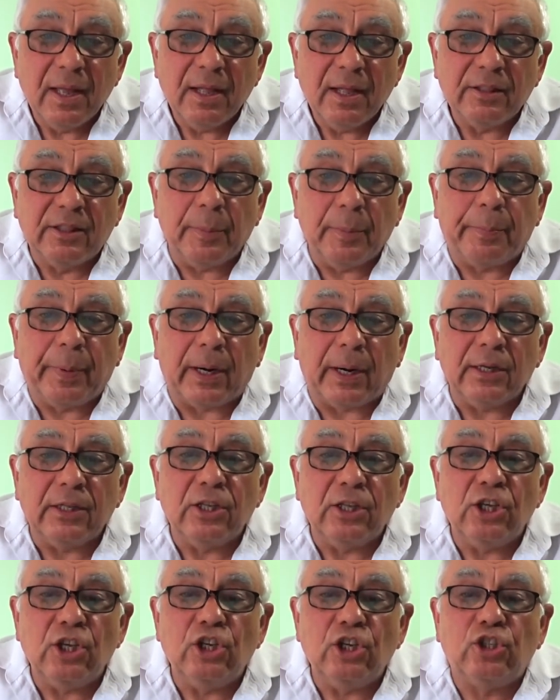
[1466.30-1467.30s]
The
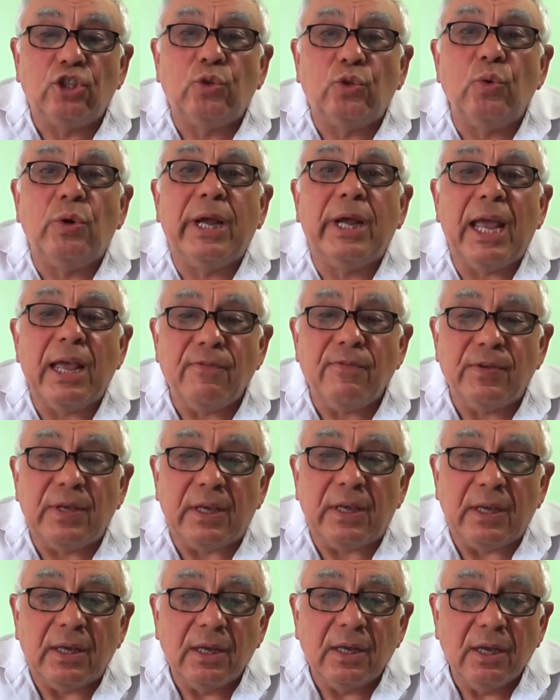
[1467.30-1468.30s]
burden is too heavy
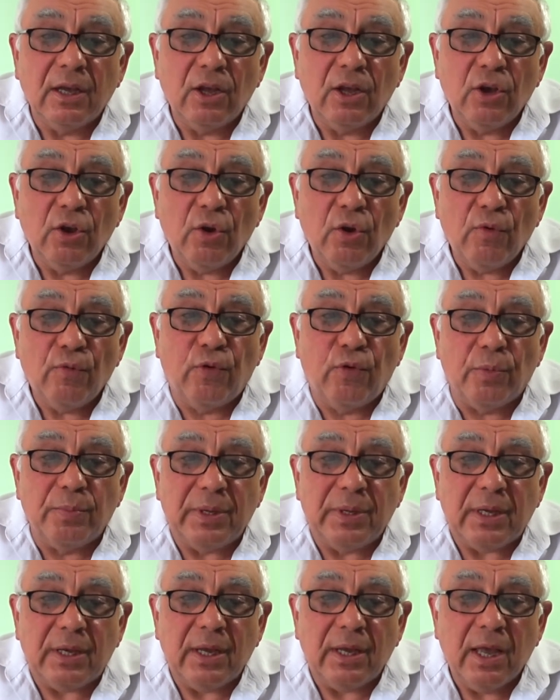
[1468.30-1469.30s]
for
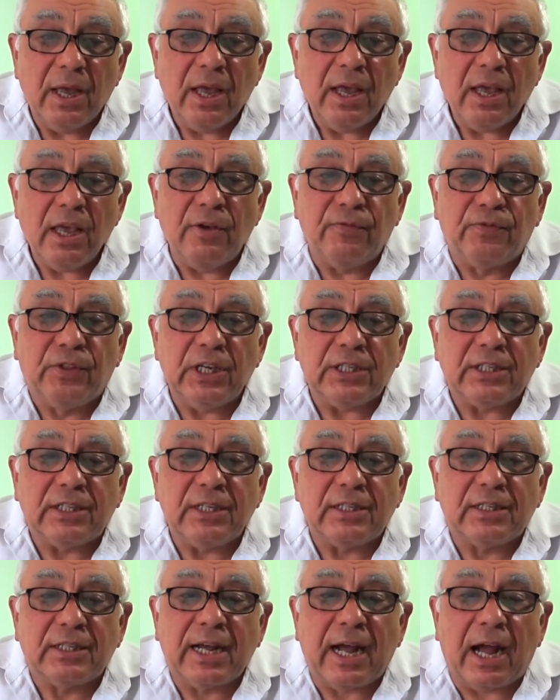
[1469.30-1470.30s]
me. If this
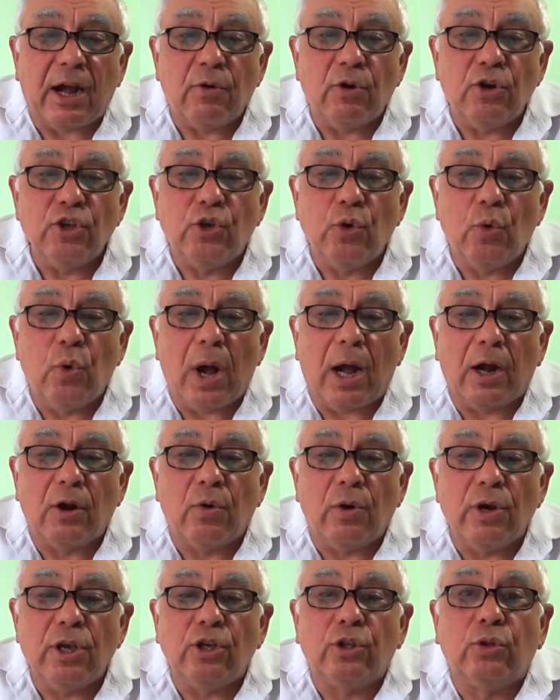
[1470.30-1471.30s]
is how you are
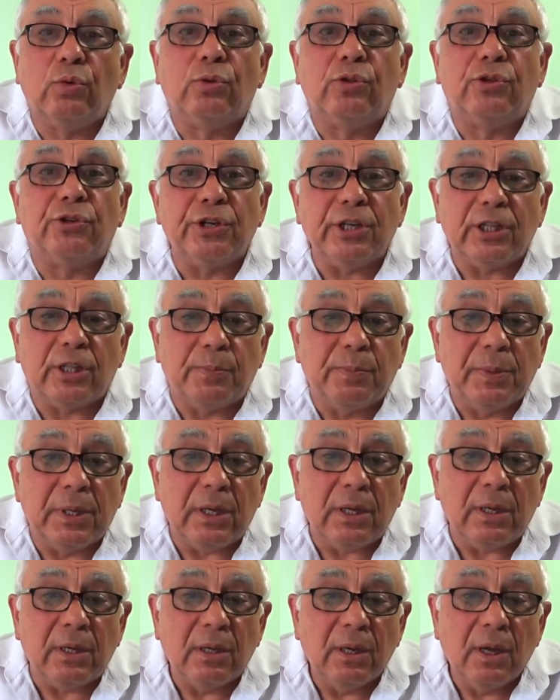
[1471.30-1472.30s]
going to treat
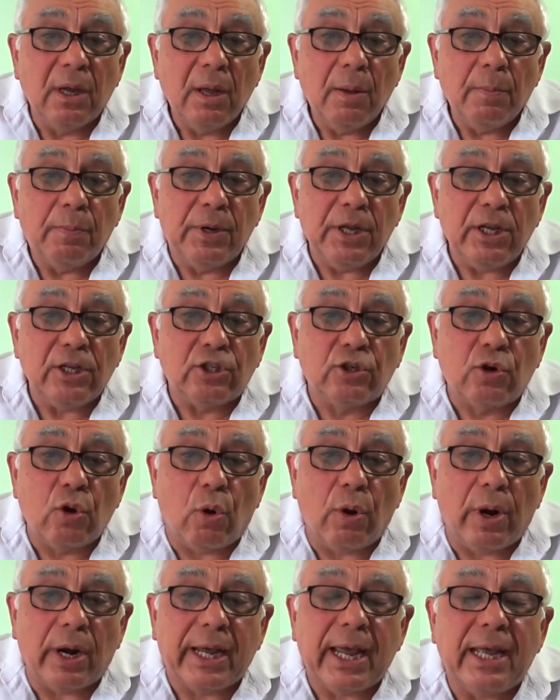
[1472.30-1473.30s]
me, please
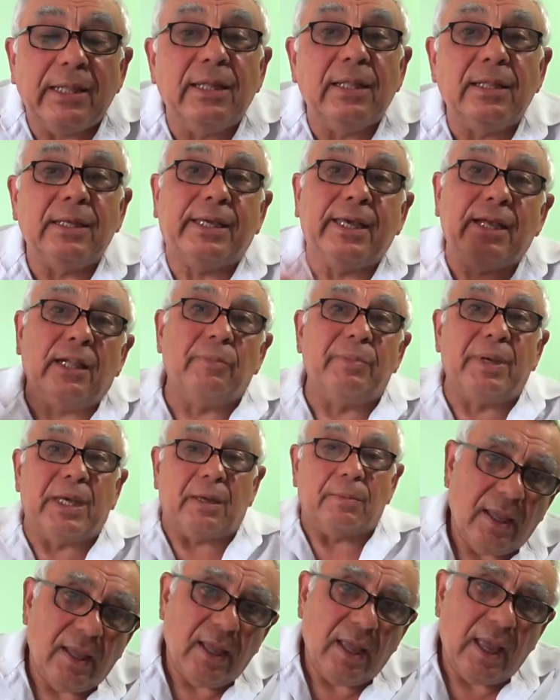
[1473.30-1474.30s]
go ahead and kill
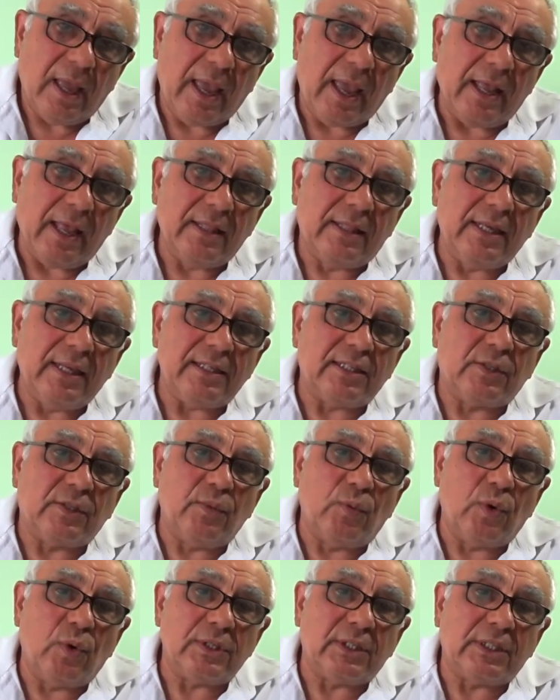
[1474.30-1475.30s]
me. And
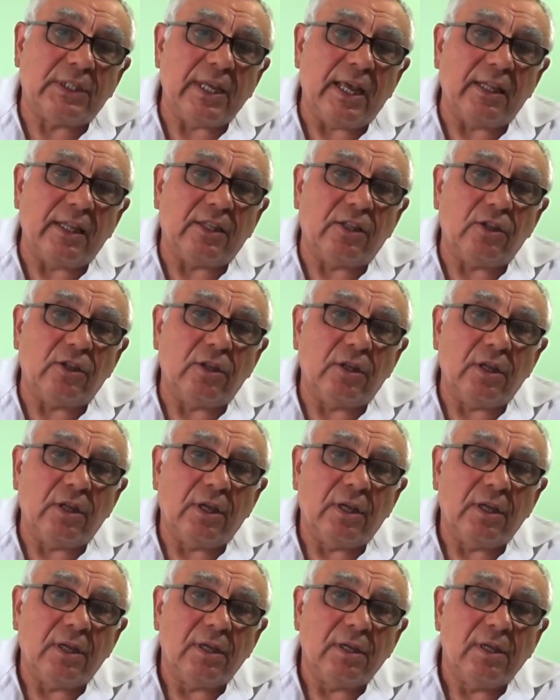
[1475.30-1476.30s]
this was said
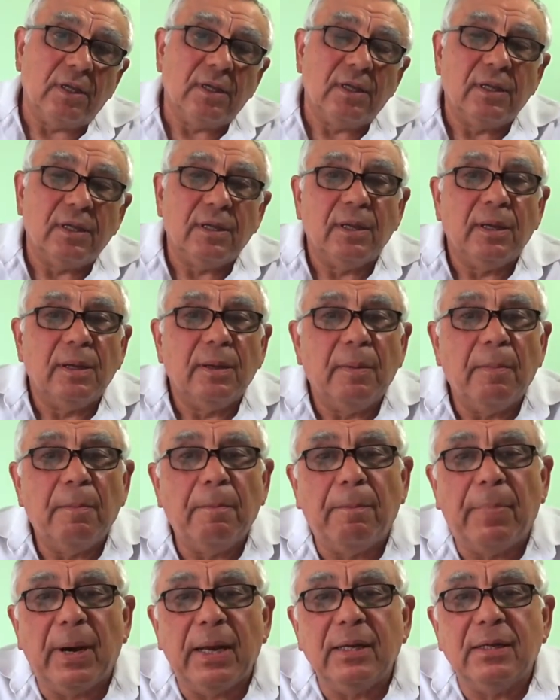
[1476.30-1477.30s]

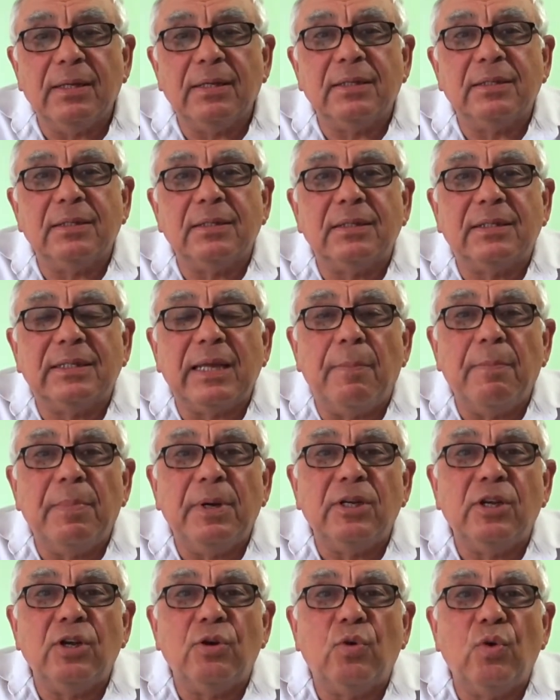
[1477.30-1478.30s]
by
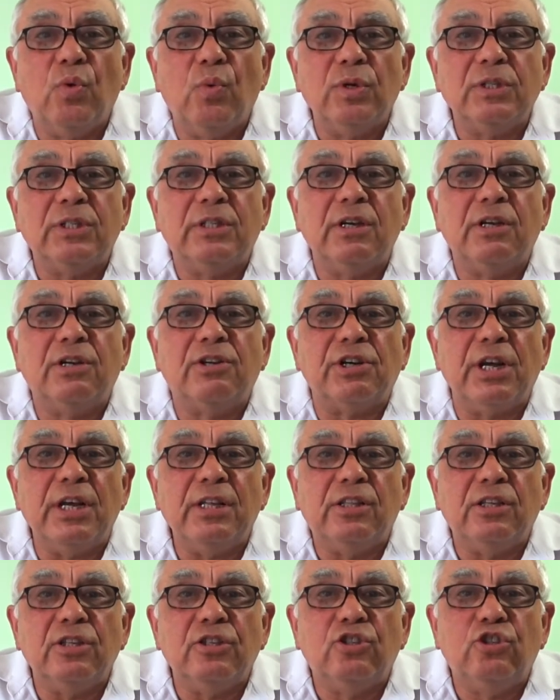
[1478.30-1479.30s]
somebody who was the
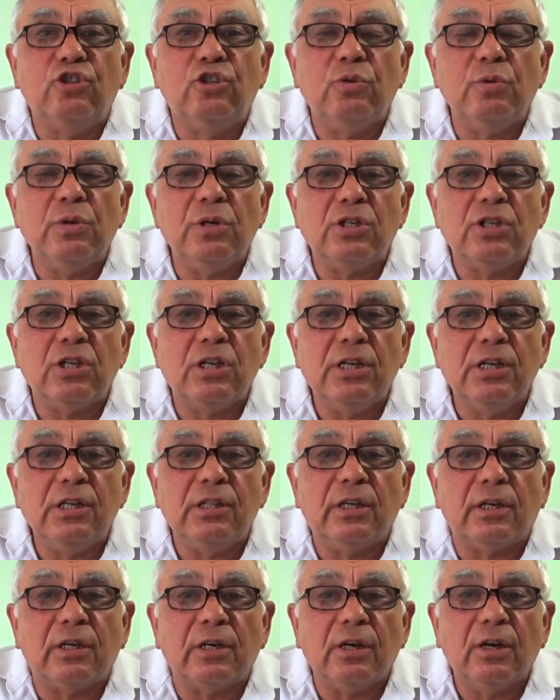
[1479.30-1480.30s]
greatest Jewish
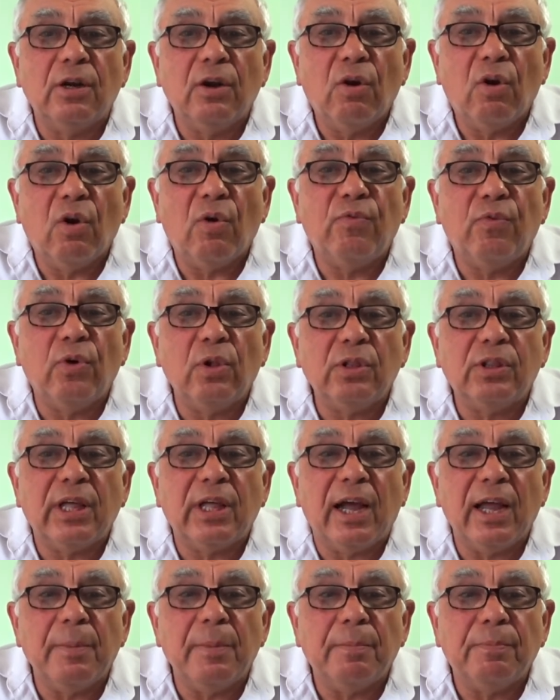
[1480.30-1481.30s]
leader of all time.